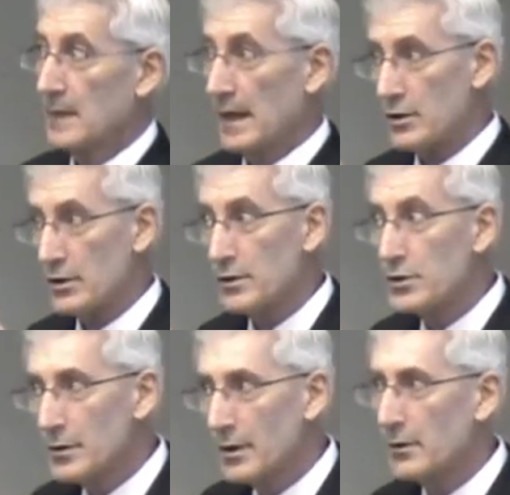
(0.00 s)
actually
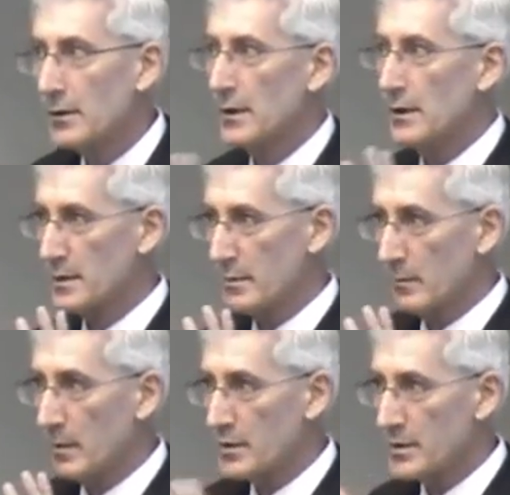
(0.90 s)
200 years,
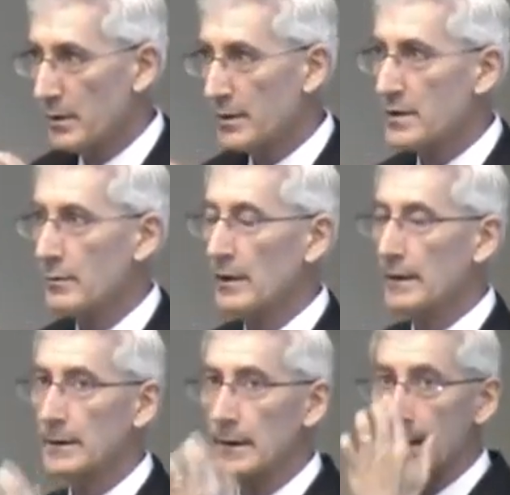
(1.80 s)
but most noticeably
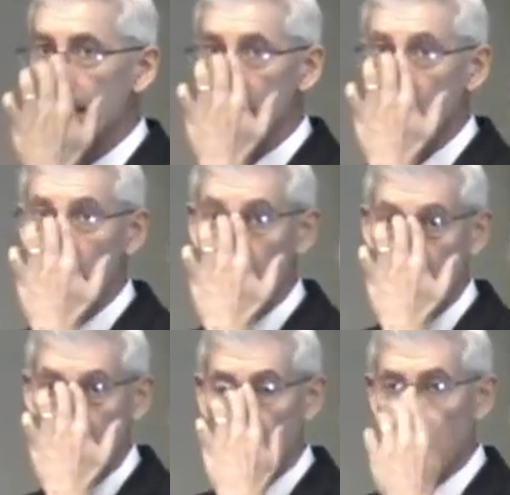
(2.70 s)
in the last
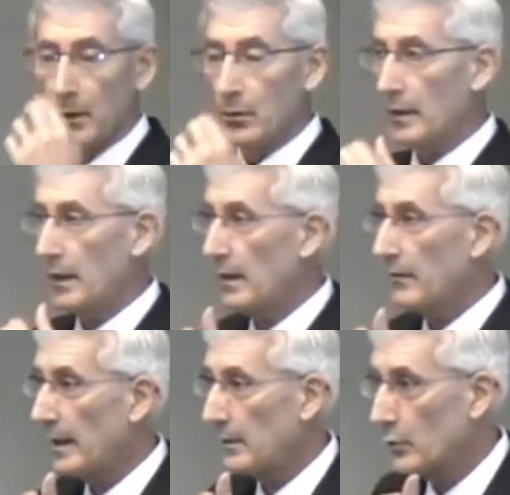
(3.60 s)
20, we
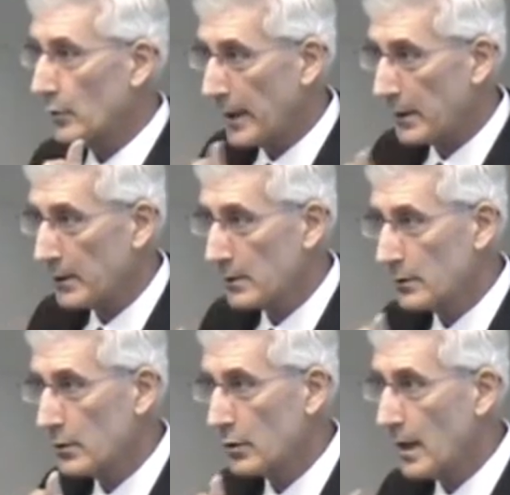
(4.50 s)
have had
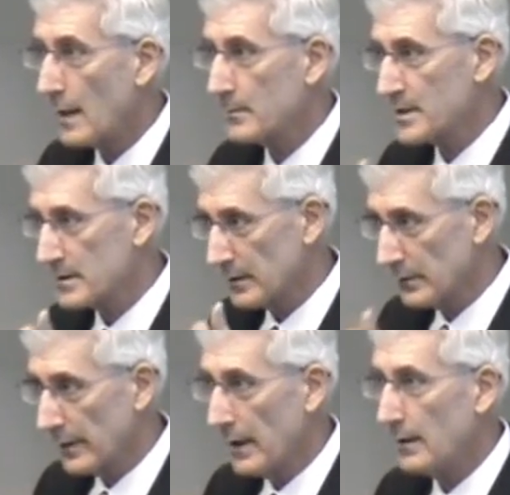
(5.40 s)
record crops
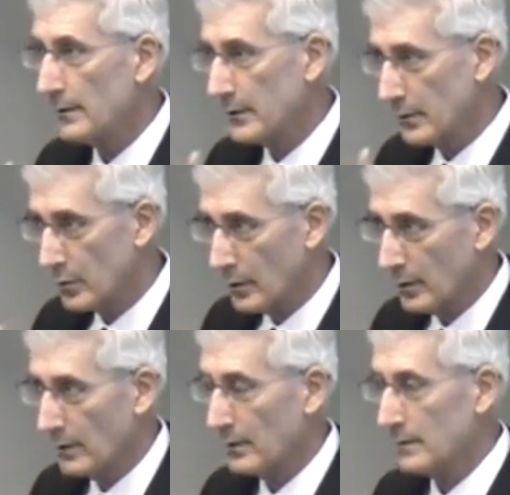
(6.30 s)
around the
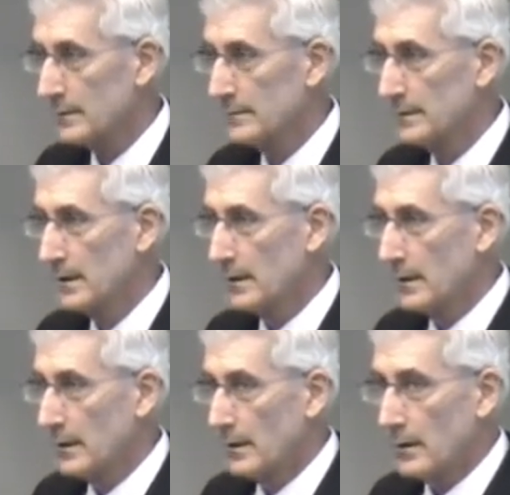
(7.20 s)
world.
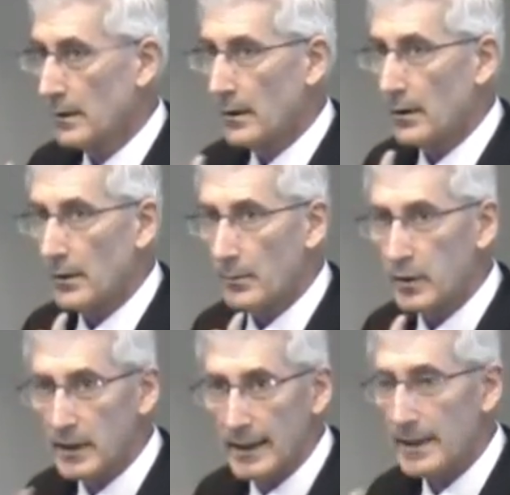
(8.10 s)

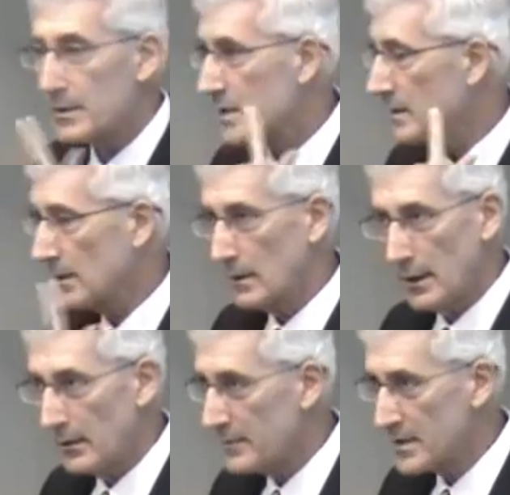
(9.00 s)
Plants
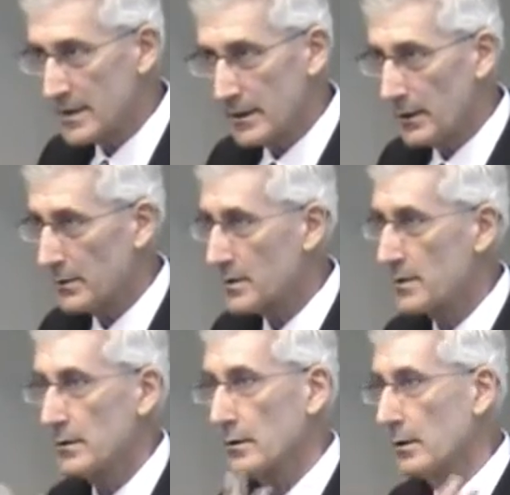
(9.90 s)
love
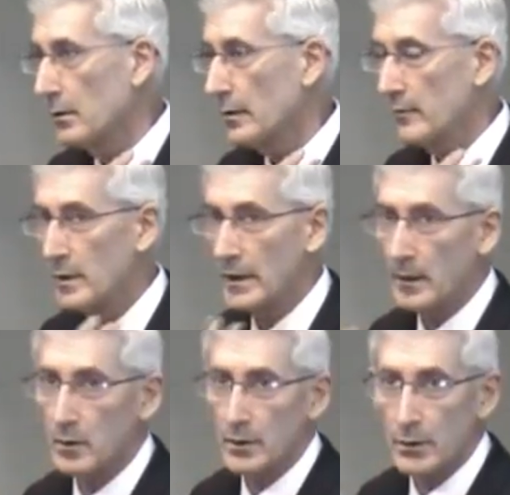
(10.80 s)
CO2. We've been
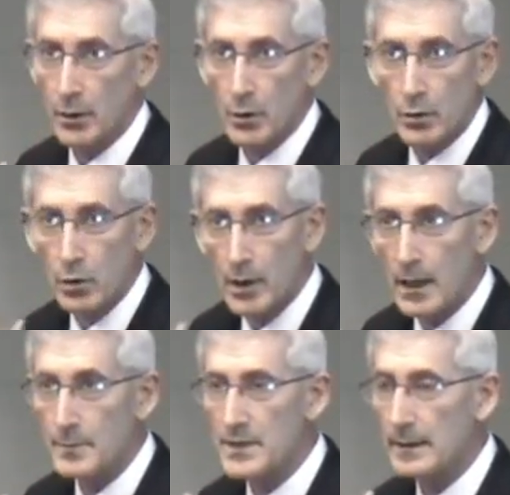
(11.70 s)
able to grow
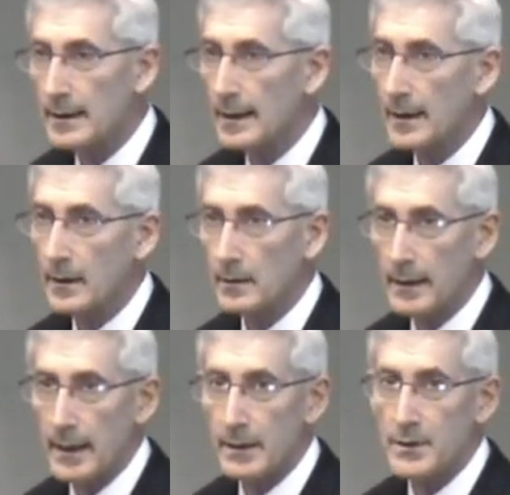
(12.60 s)
crops at higher
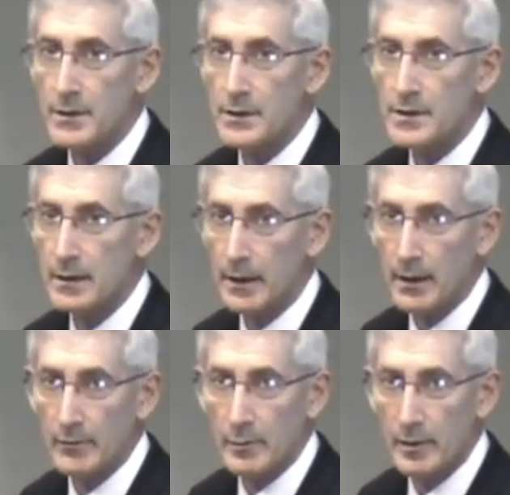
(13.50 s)
latitudes than
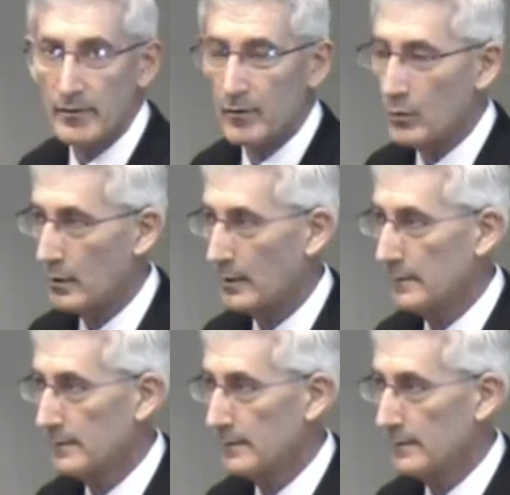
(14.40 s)
ever before.